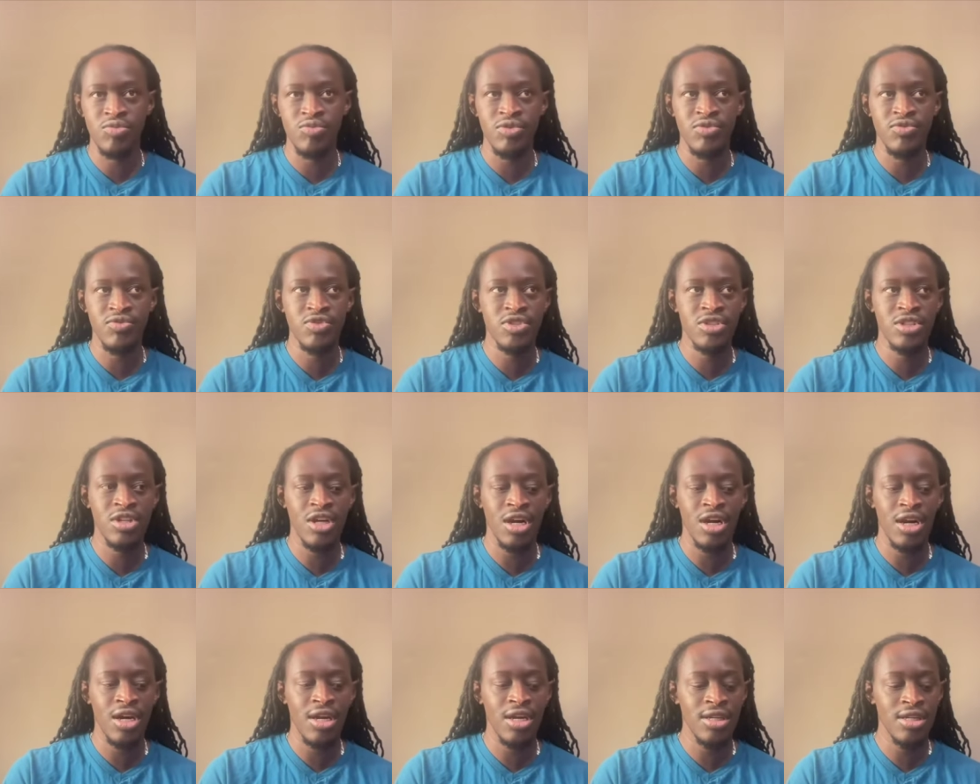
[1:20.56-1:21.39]
We've
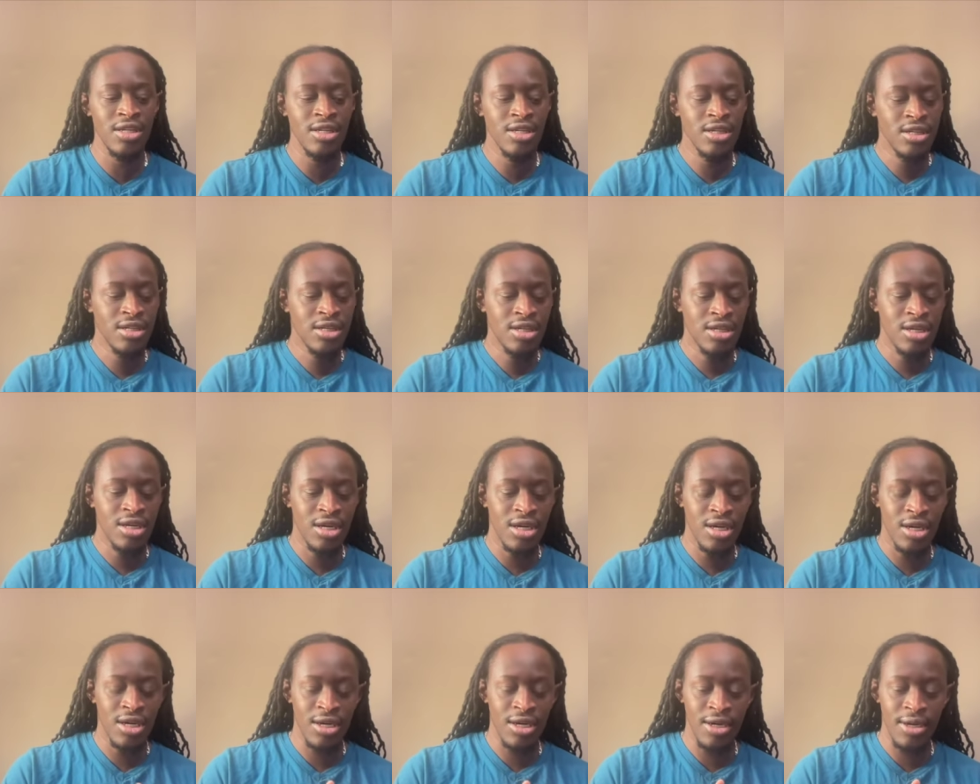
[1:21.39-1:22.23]
shot
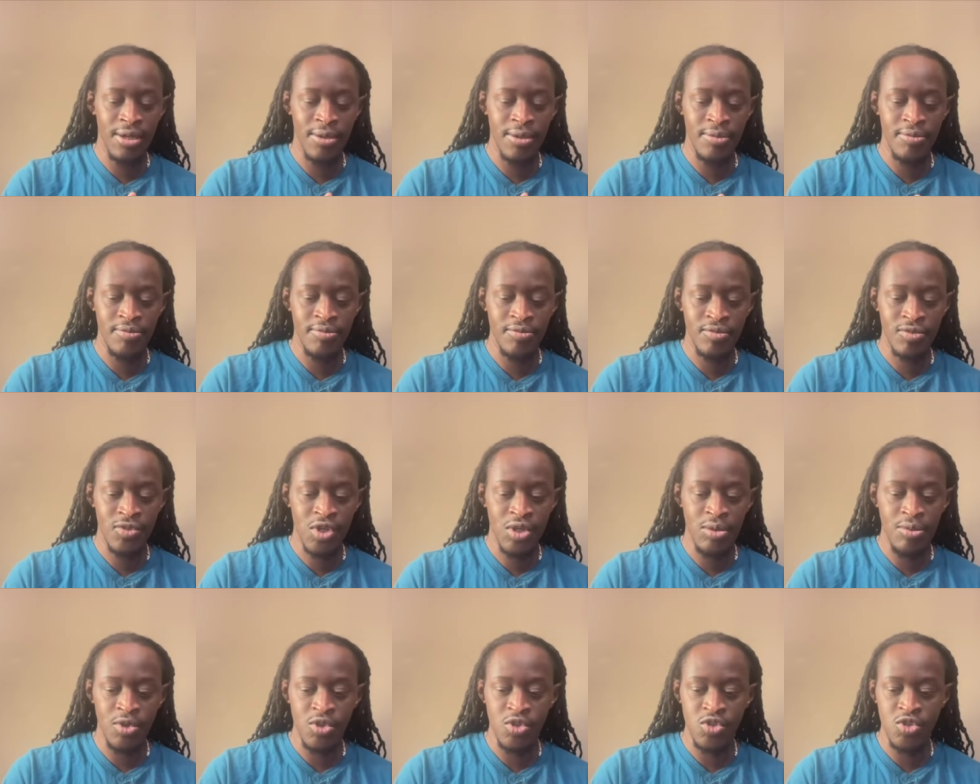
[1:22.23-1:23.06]
um,
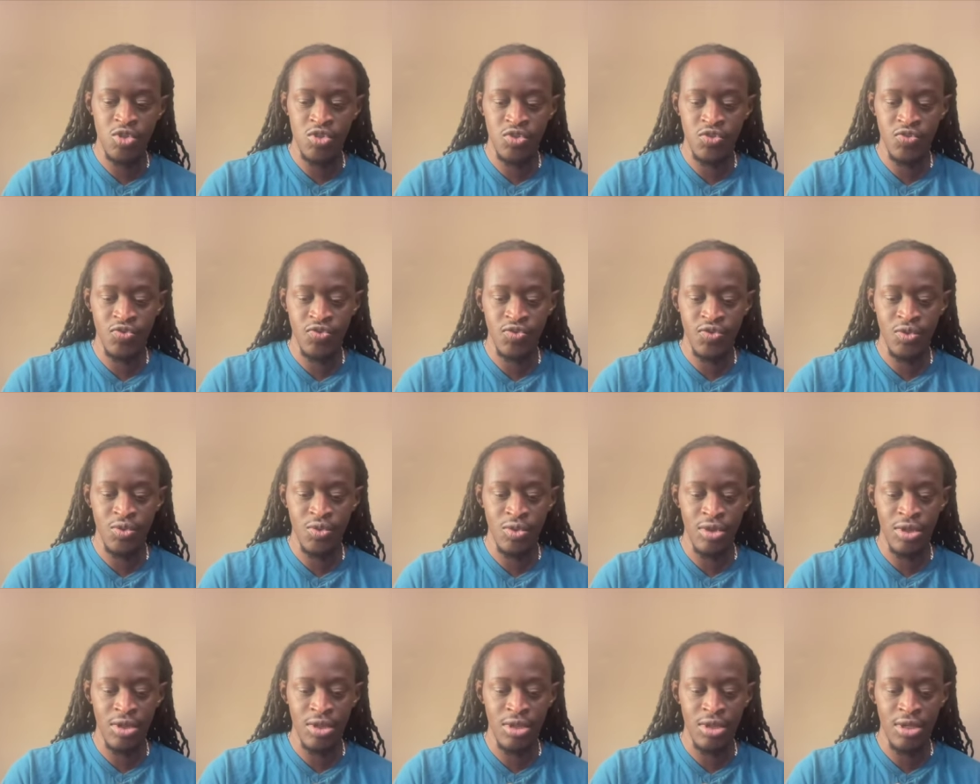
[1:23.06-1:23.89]
commercials
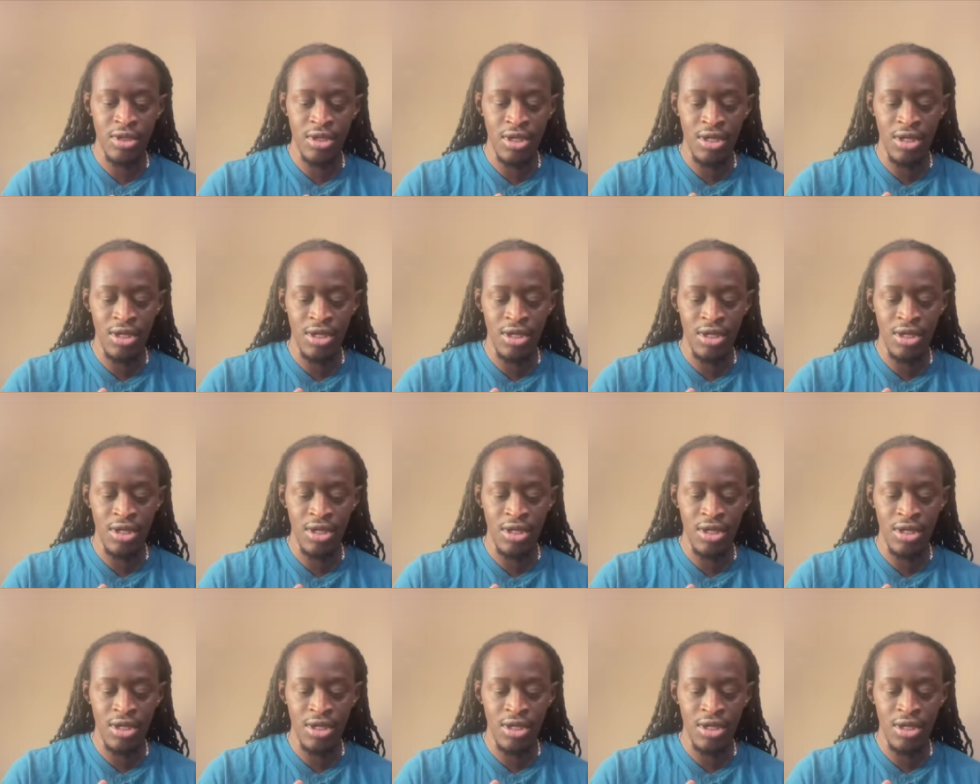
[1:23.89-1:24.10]
for